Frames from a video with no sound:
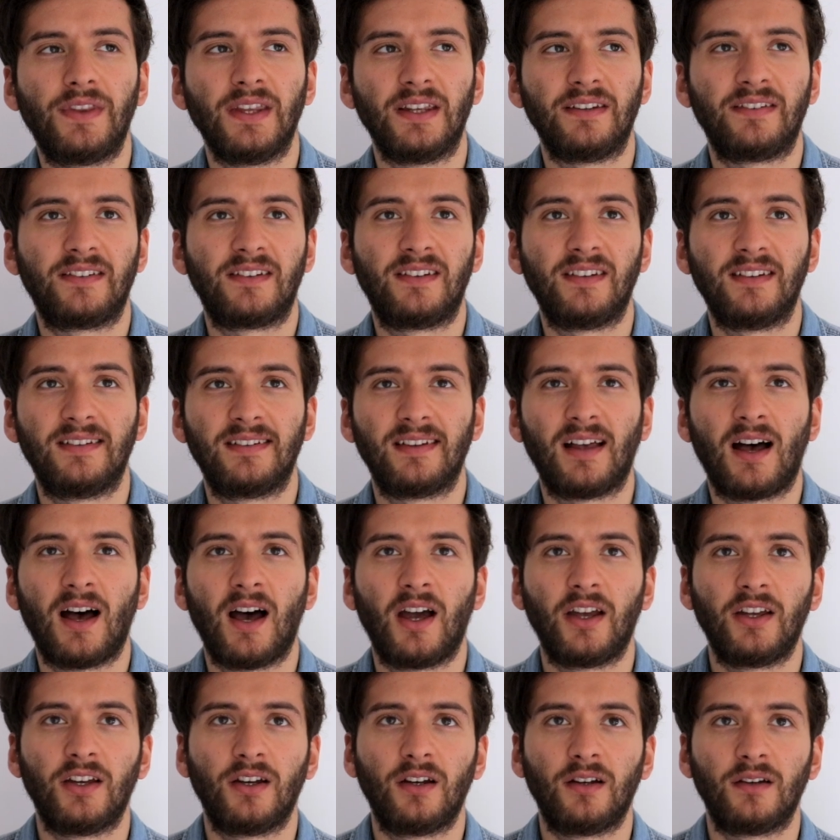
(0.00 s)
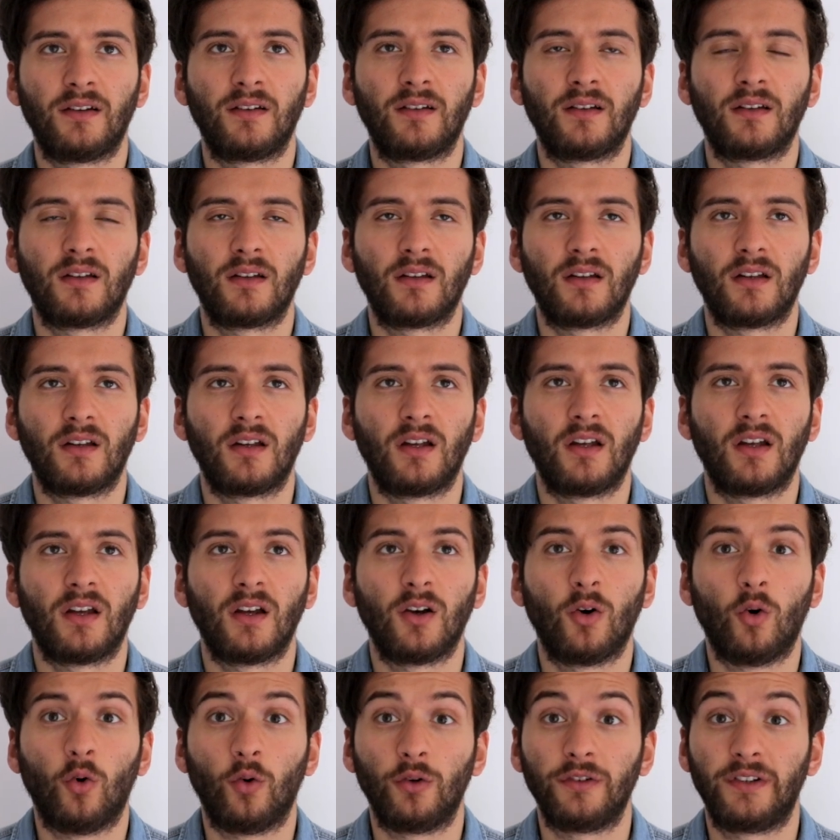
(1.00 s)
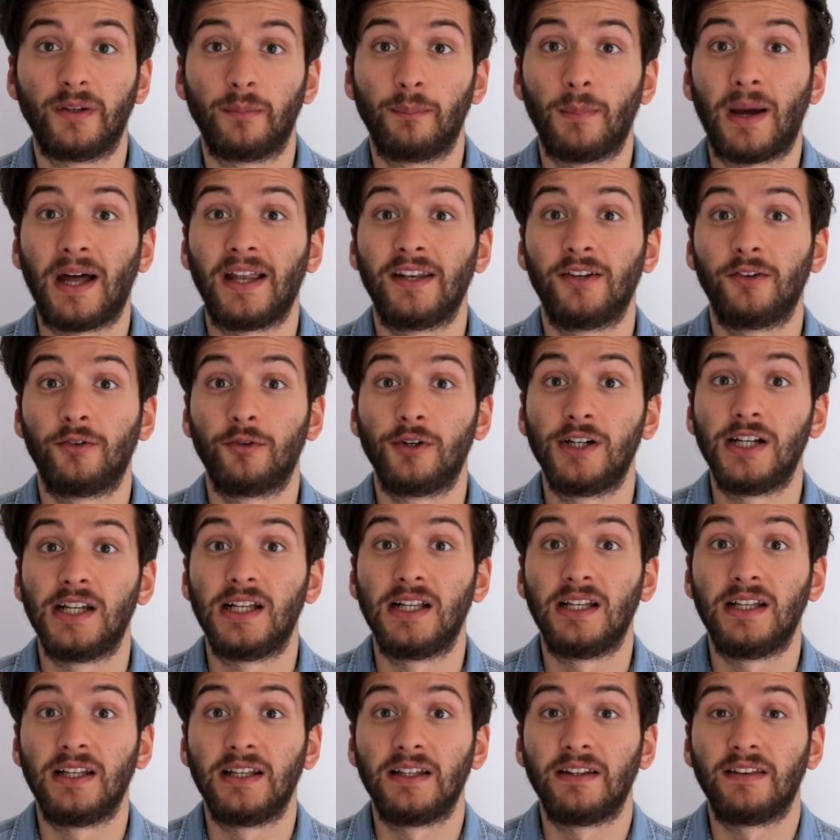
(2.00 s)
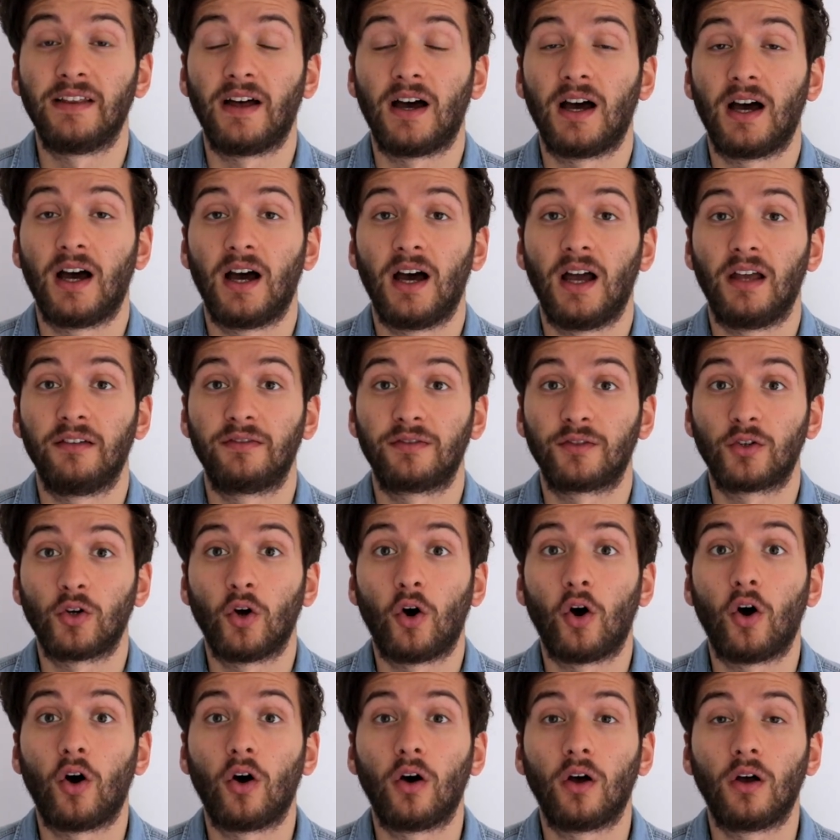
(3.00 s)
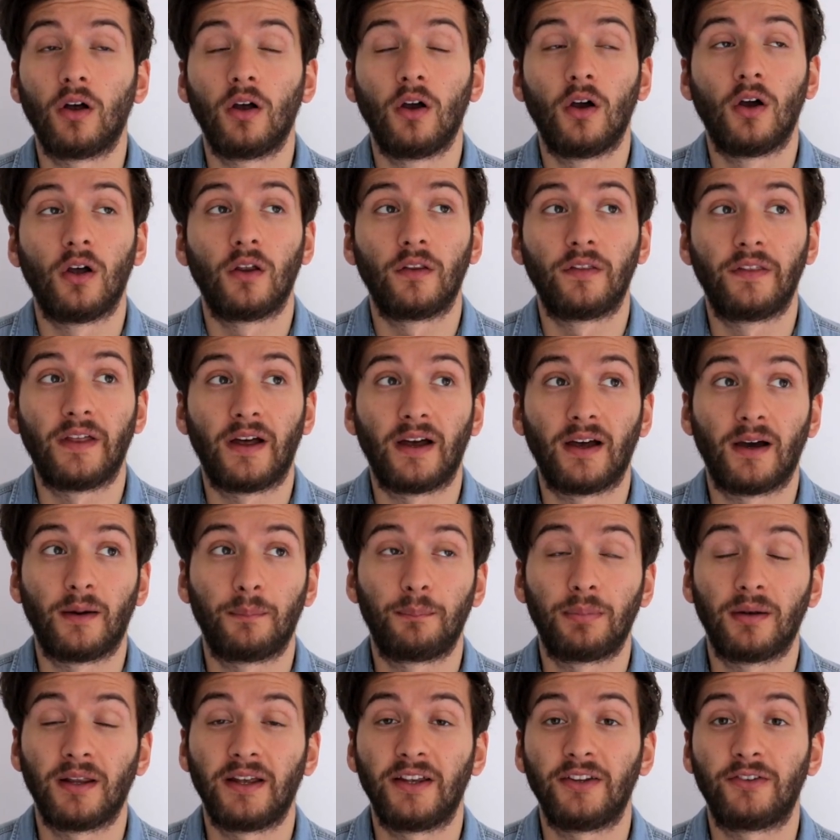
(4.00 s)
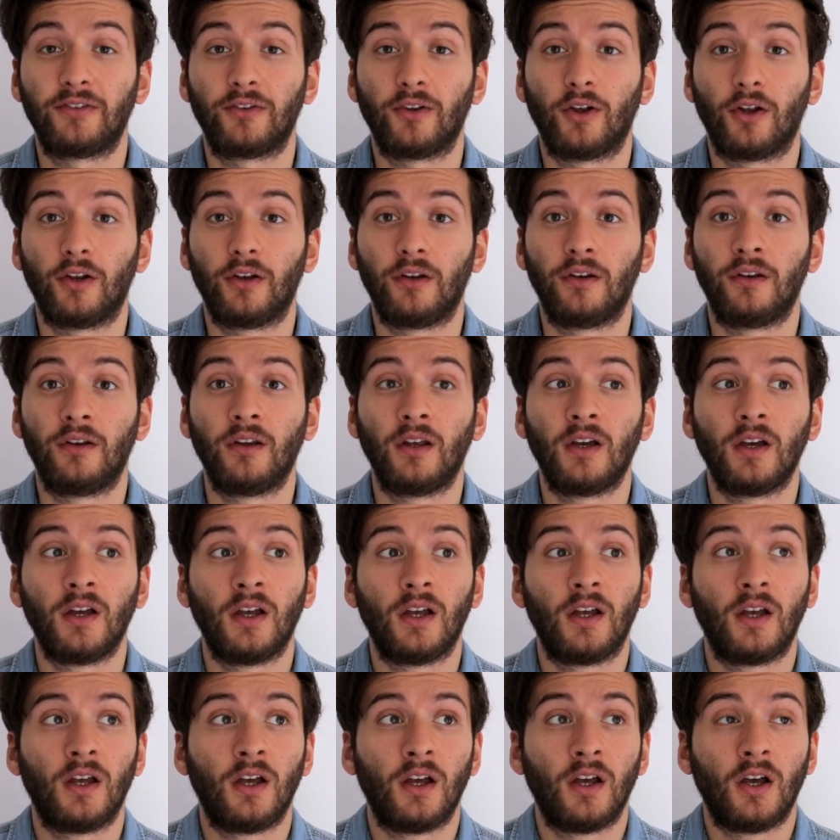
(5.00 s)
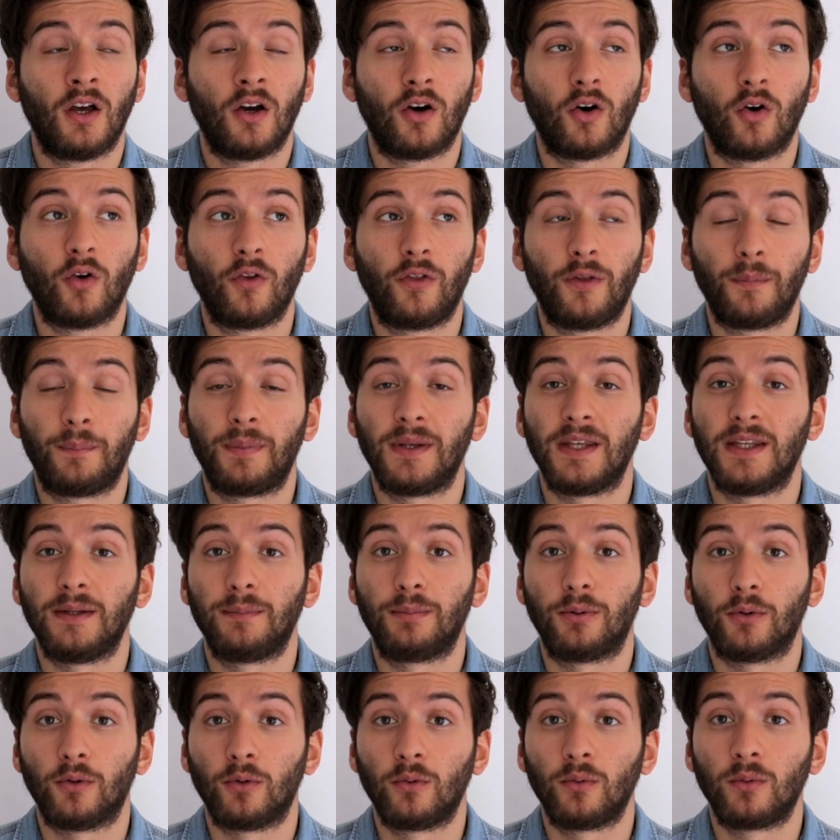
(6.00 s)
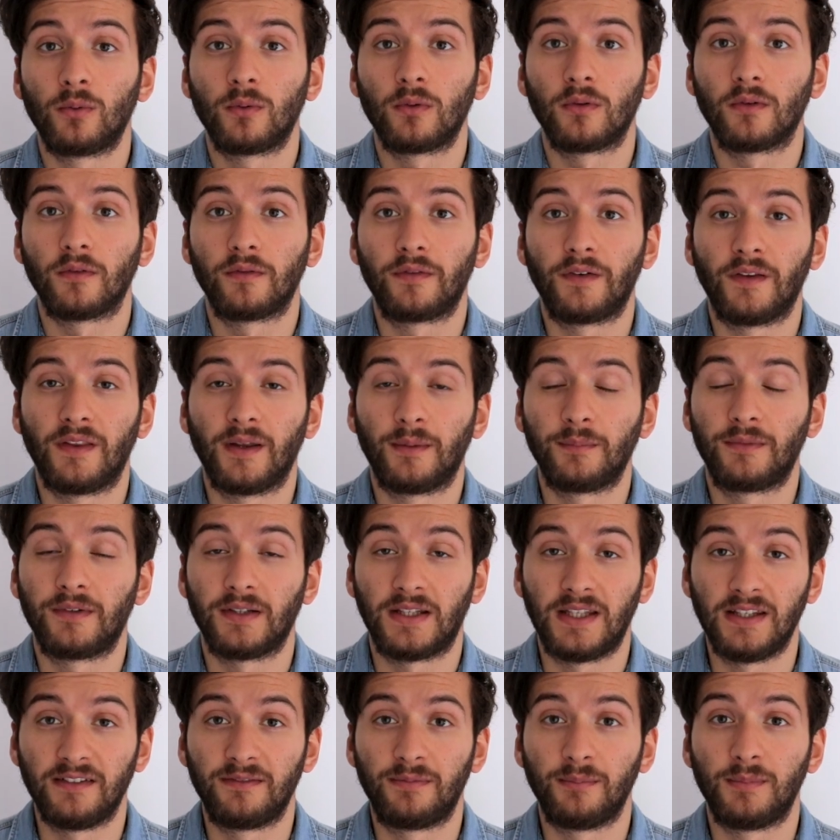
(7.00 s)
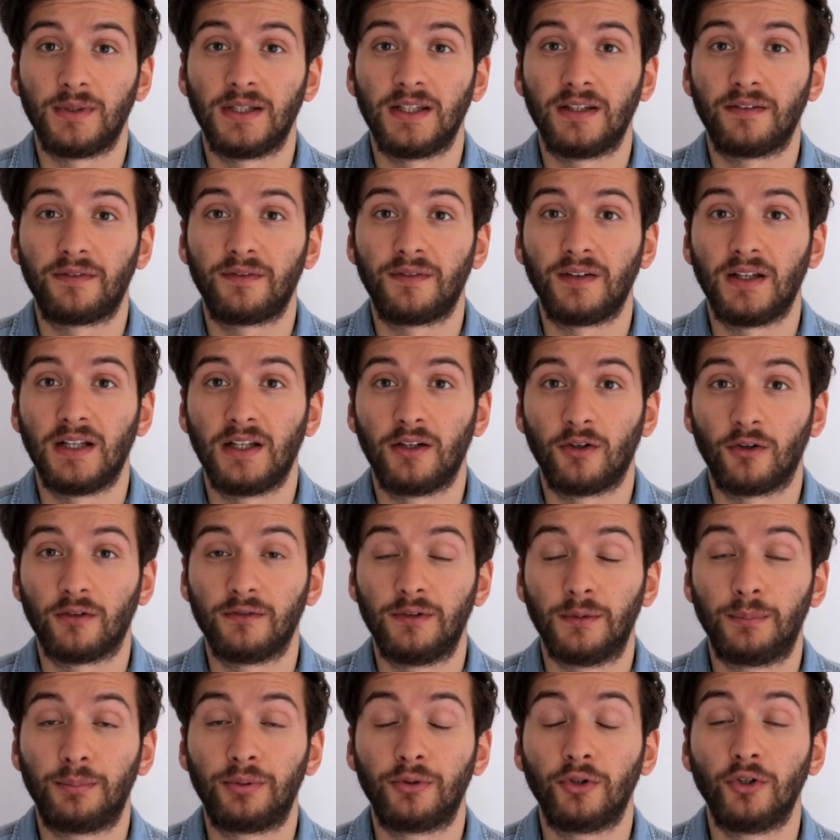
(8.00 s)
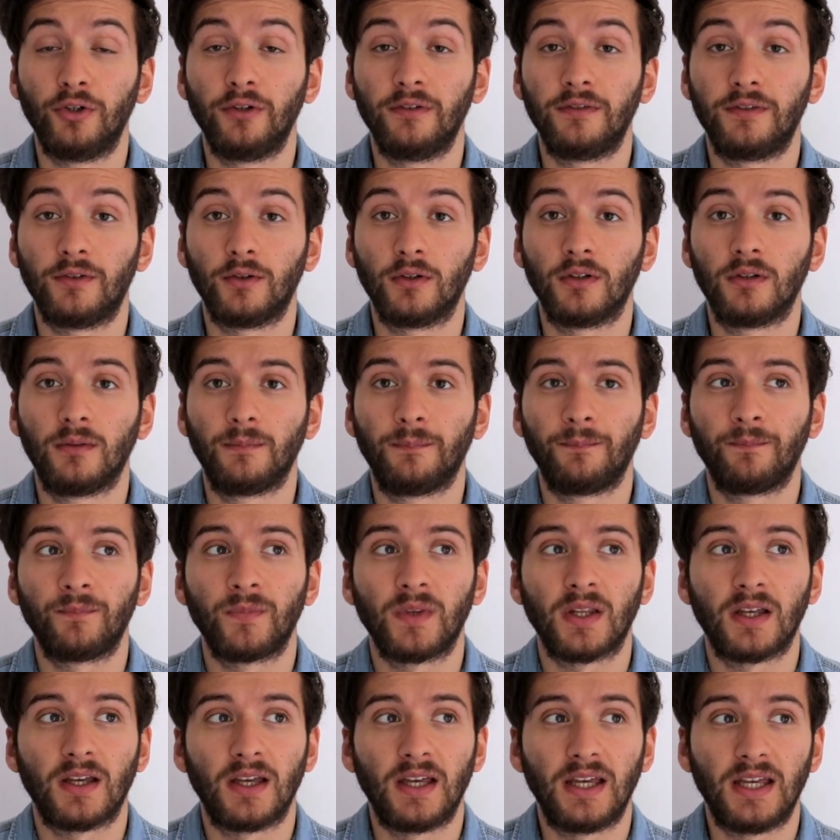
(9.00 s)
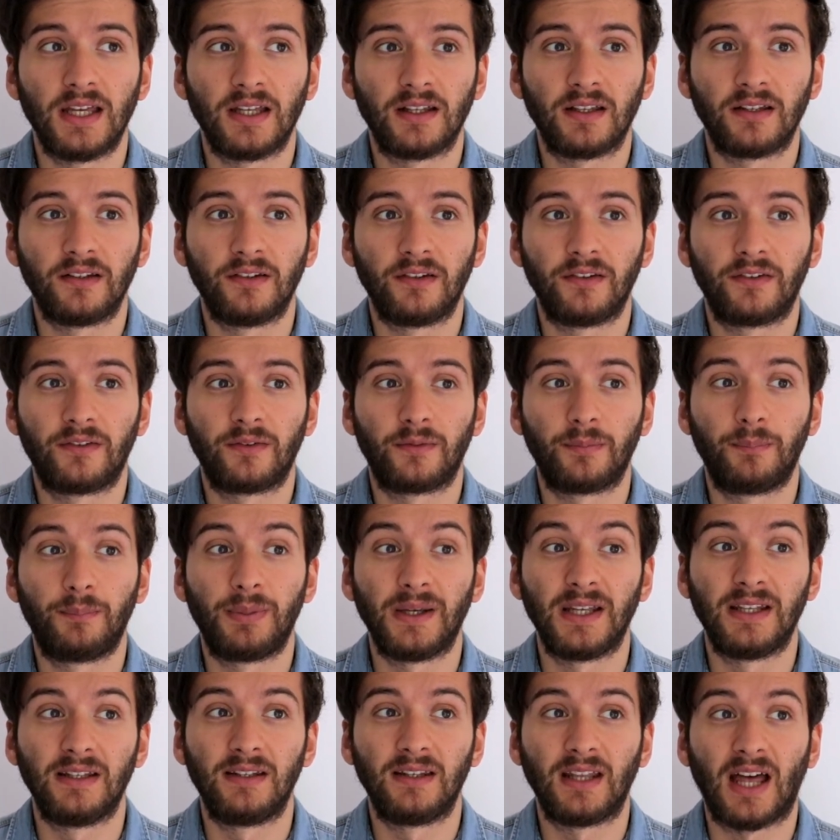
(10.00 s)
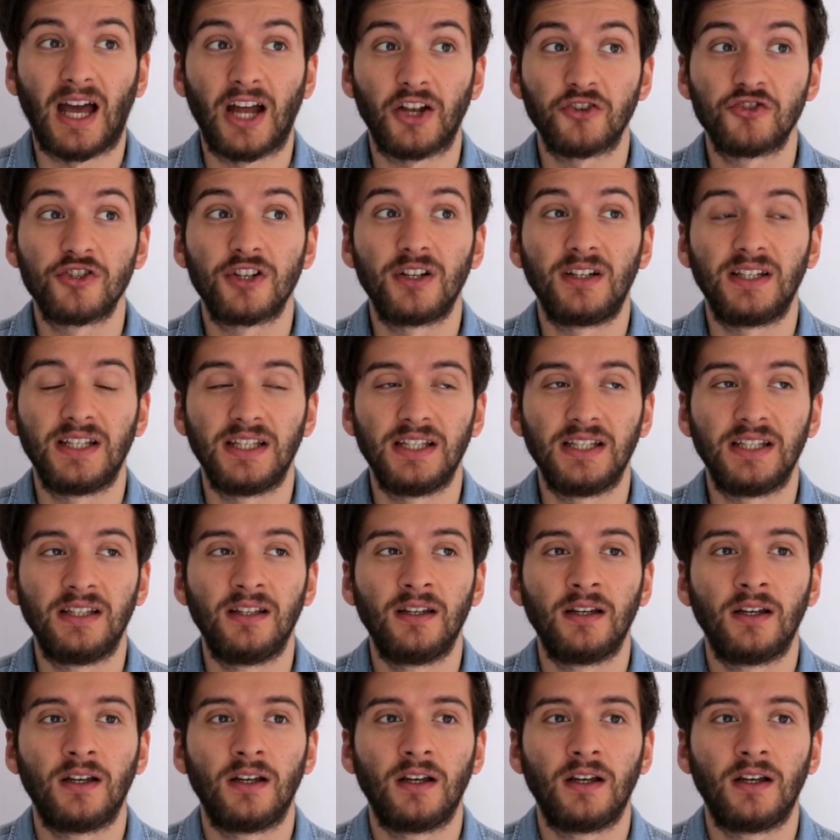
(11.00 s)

This desire or demand, really, that I've got, that I place on other people for them to give me a feeling of approval, it has been actually